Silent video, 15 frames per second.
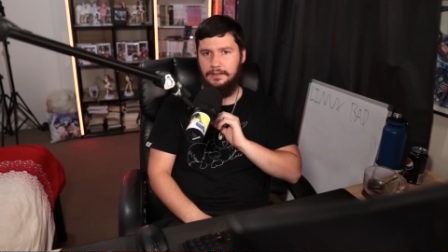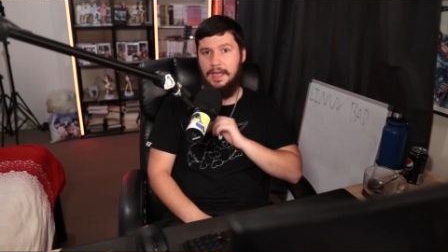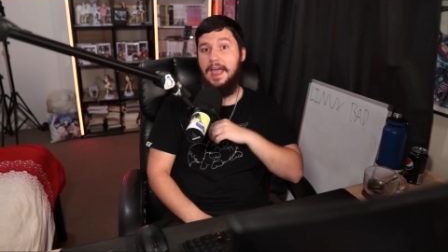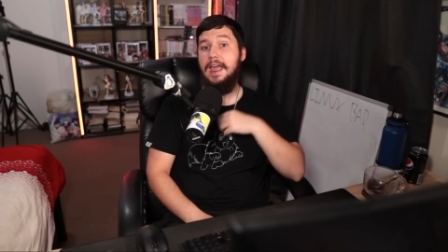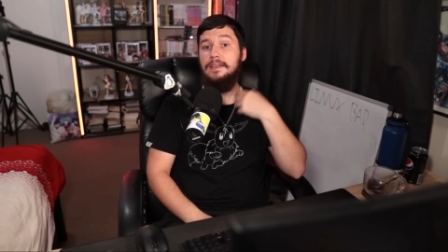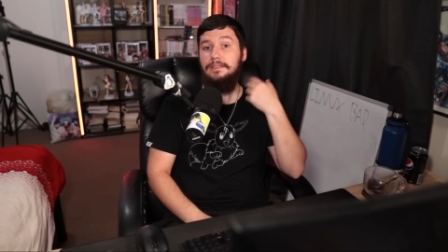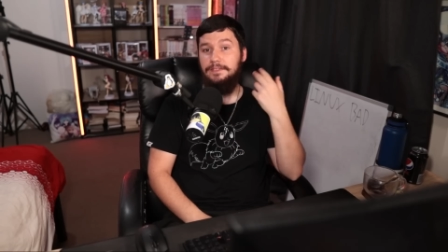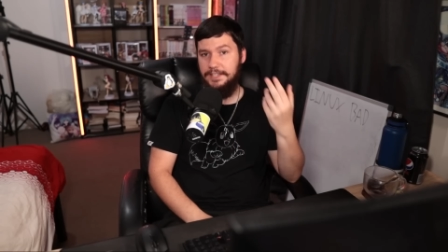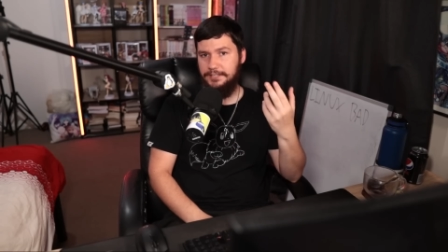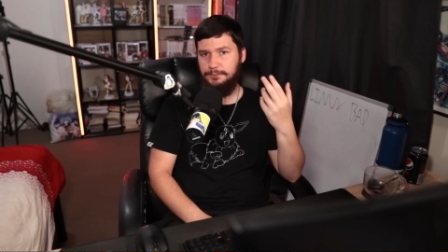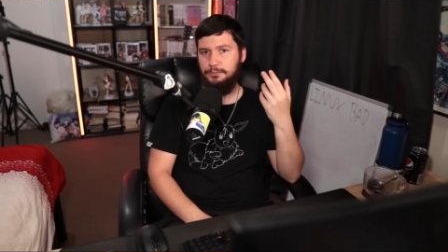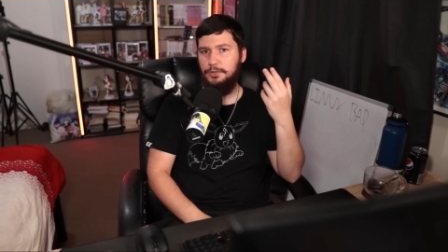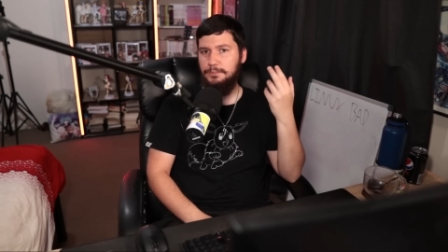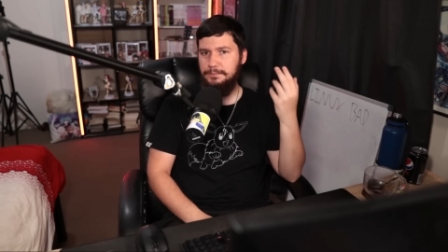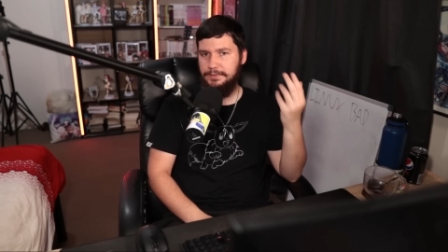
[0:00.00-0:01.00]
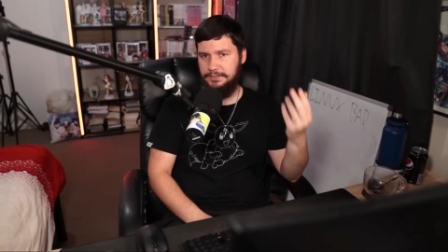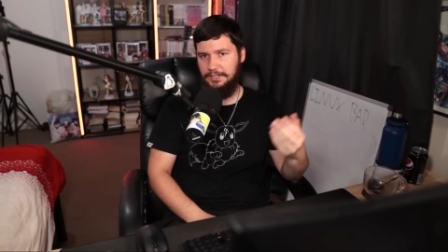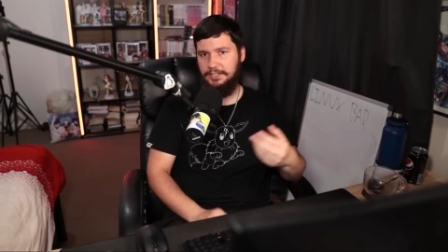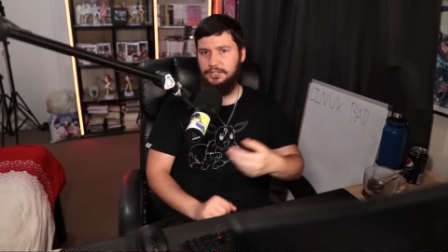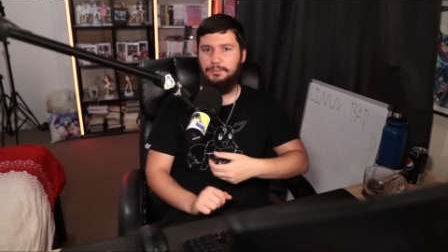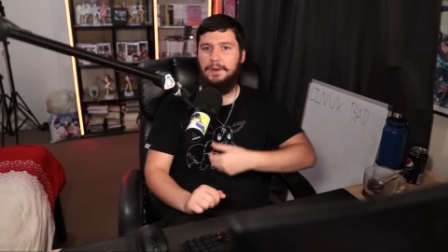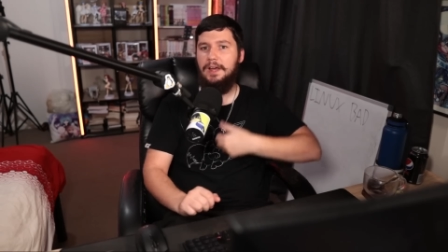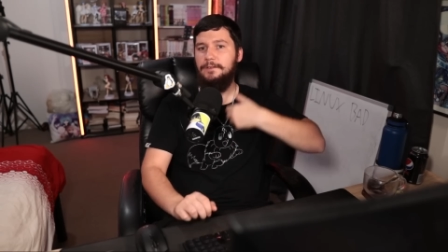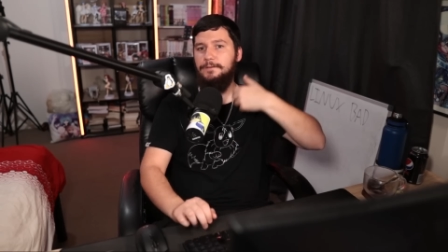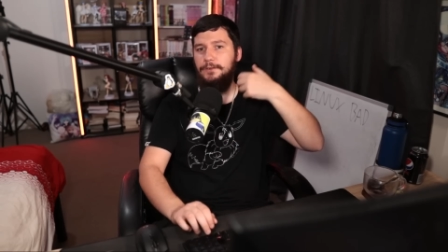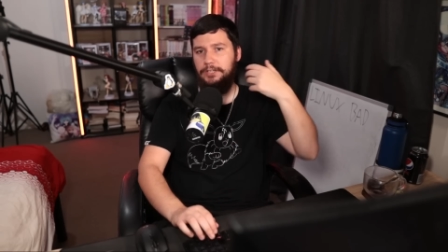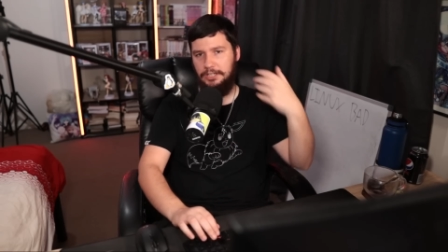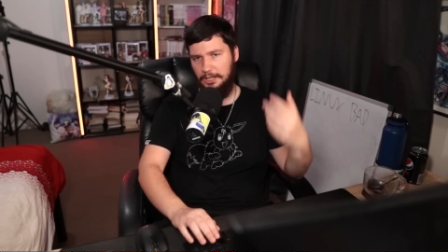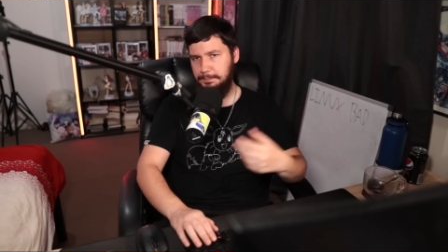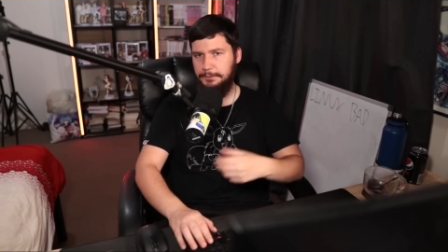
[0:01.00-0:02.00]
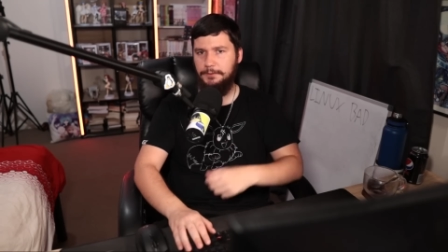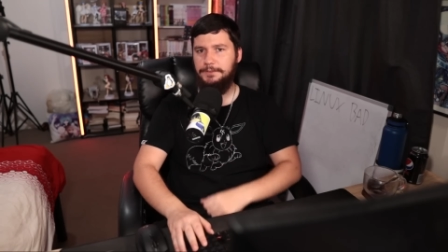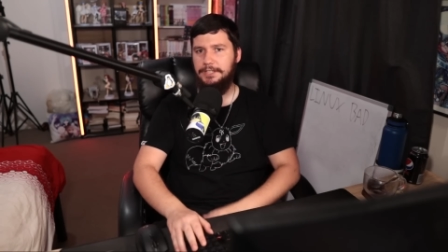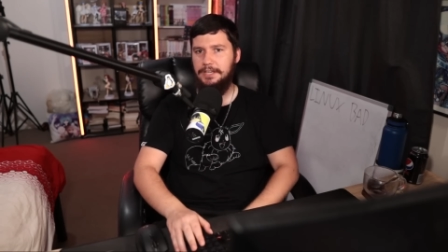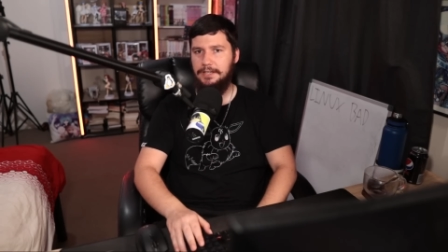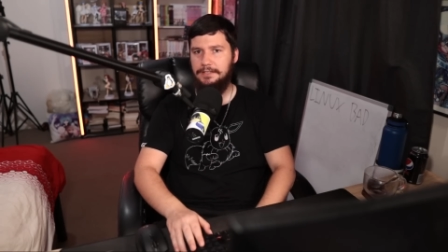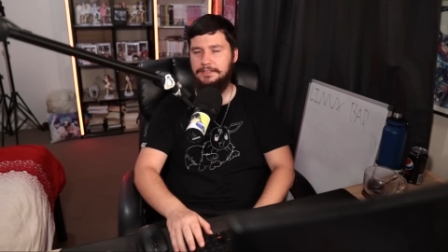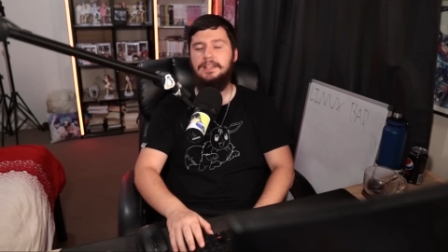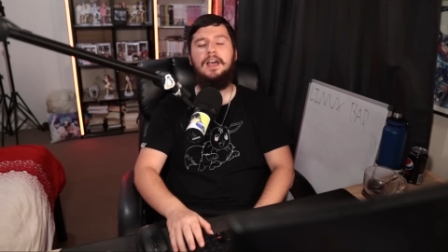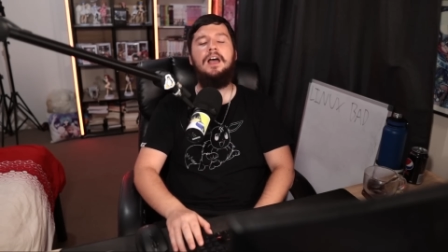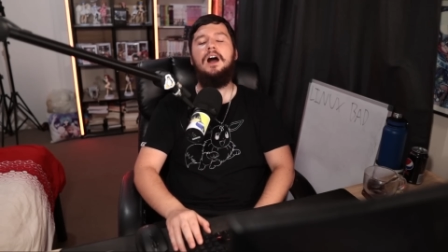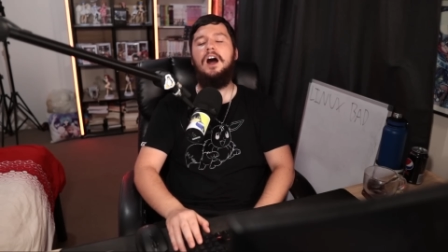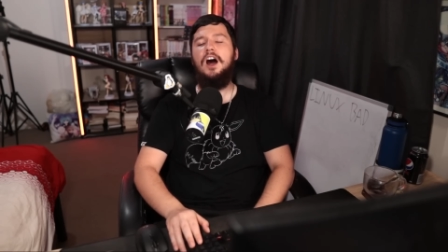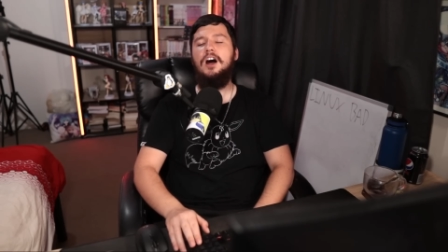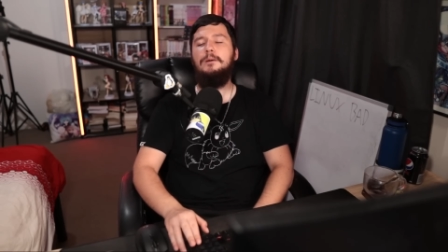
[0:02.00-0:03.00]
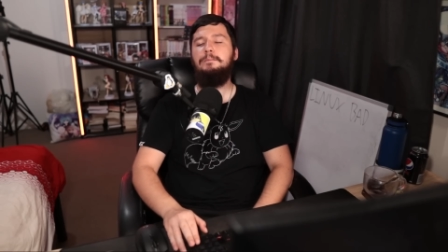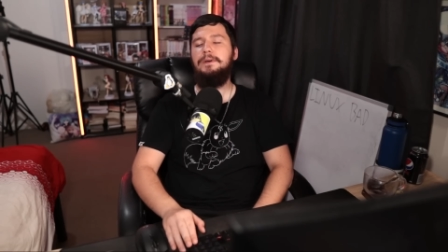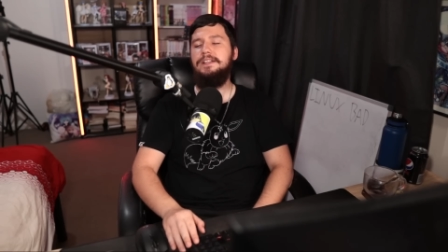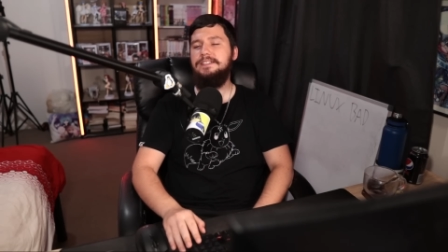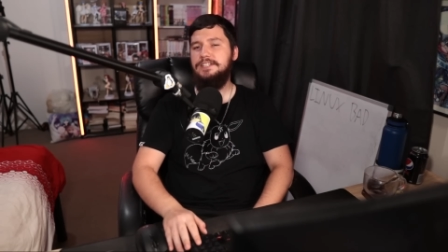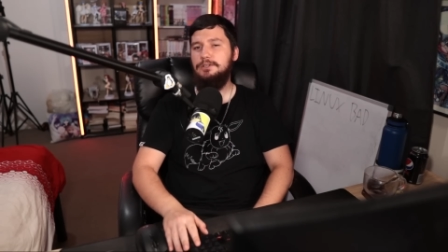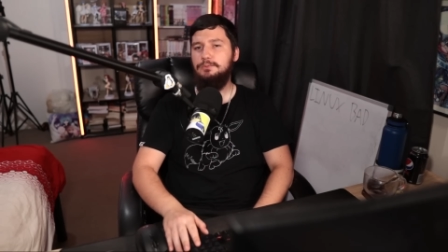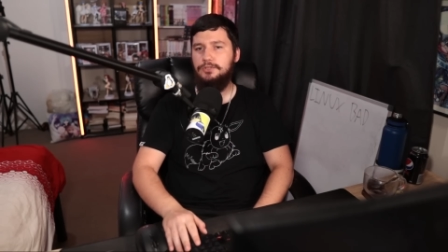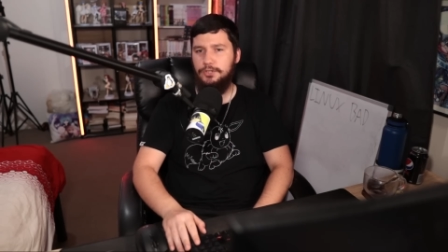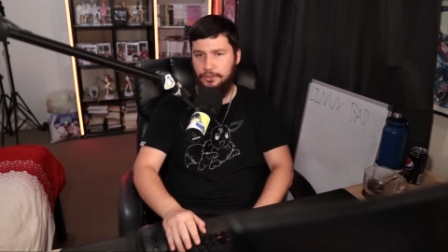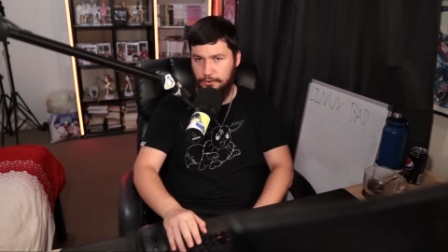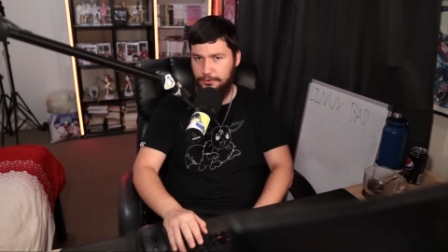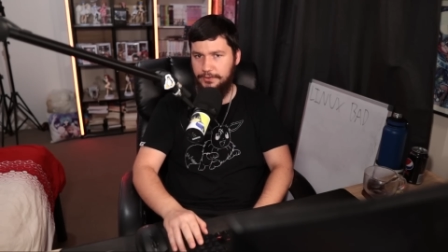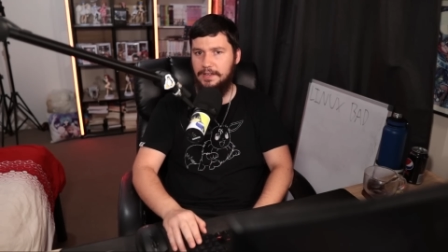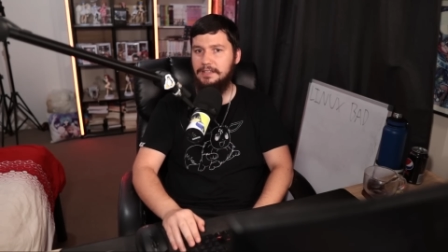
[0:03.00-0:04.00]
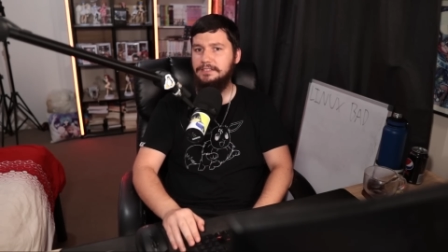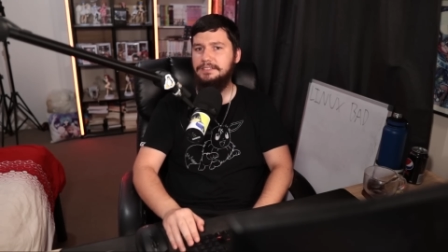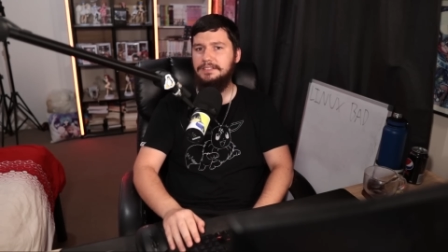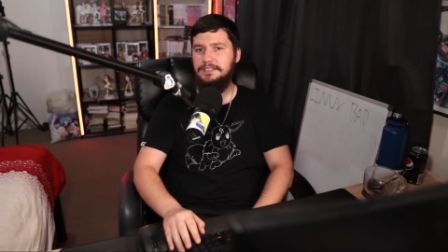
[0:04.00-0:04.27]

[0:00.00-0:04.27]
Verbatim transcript: And this problem stuck around for a couple of years, up until two thousand